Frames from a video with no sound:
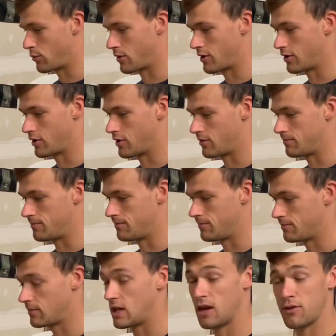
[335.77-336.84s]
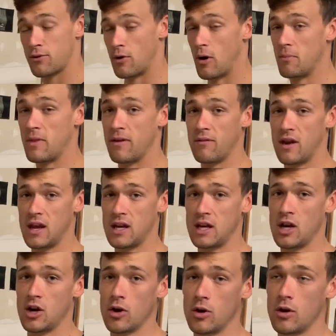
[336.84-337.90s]
we're gonna throw them in the van
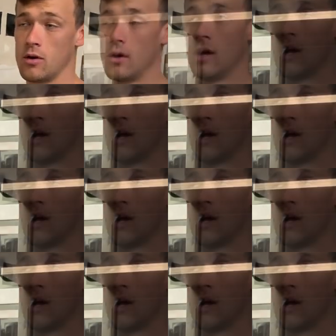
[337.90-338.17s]
here.